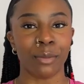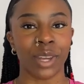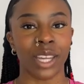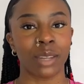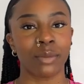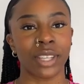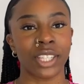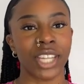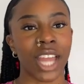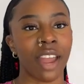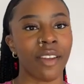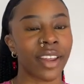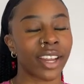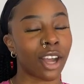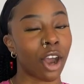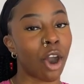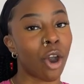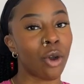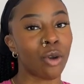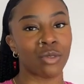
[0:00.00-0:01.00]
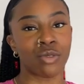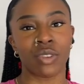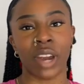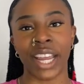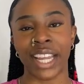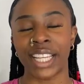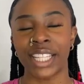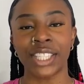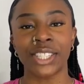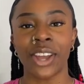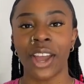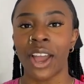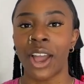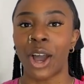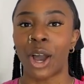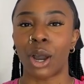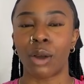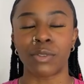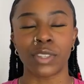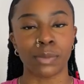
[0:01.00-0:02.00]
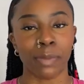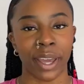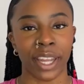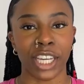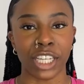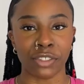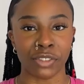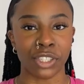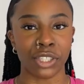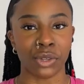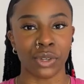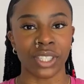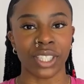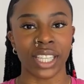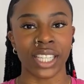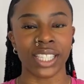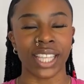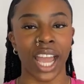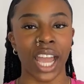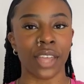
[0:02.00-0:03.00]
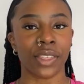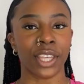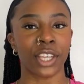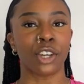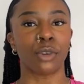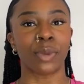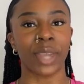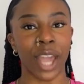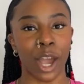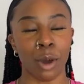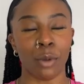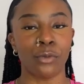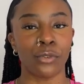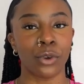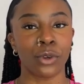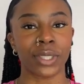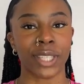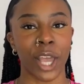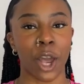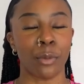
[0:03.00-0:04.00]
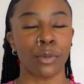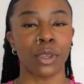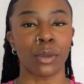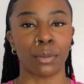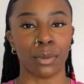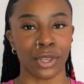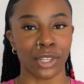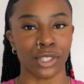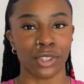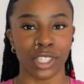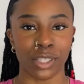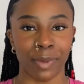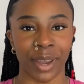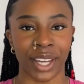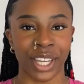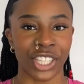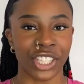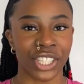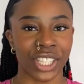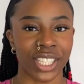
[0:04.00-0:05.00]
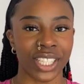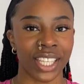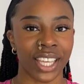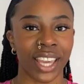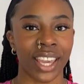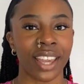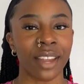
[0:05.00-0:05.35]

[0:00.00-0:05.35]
I'm going to be sharing a whole range of Spanish resources that I think will be helpful to help you boost your Spanish this